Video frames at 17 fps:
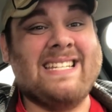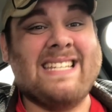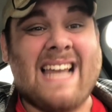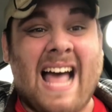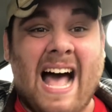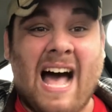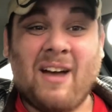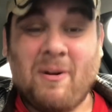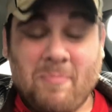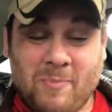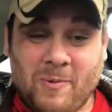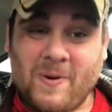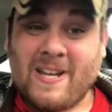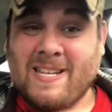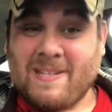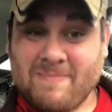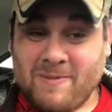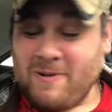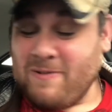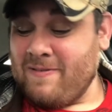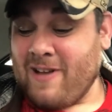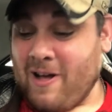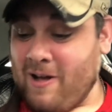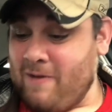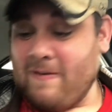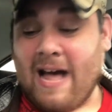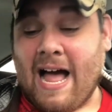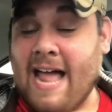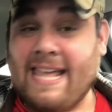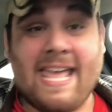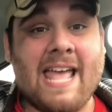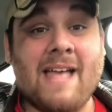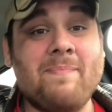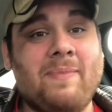It's an out of print movie. Oh,
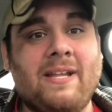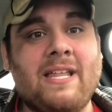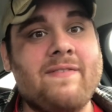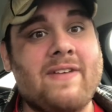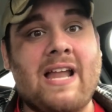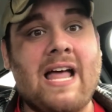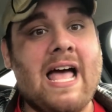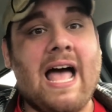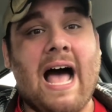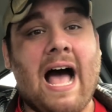I can't believe it.